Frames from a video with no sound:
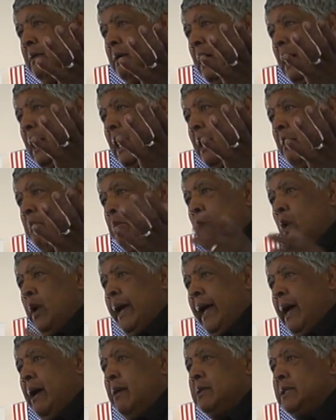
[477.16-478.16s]
More
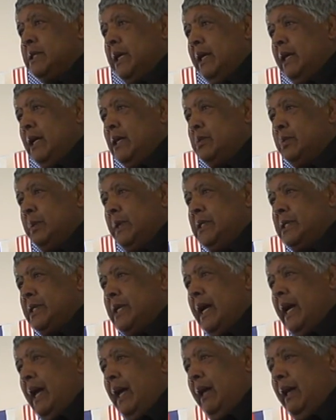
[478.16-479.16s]
housing, as we
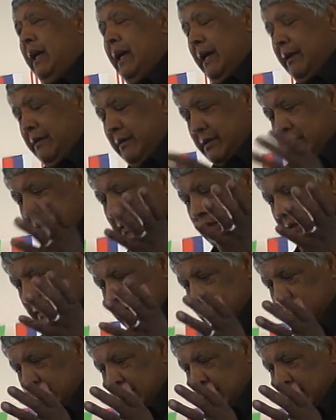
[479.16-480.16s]
say, and
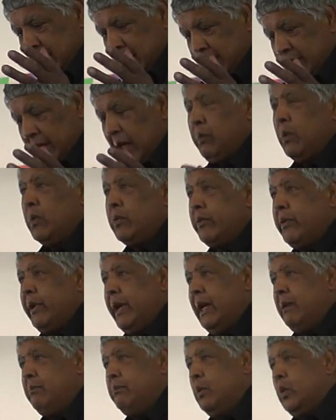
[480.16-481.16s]
that will create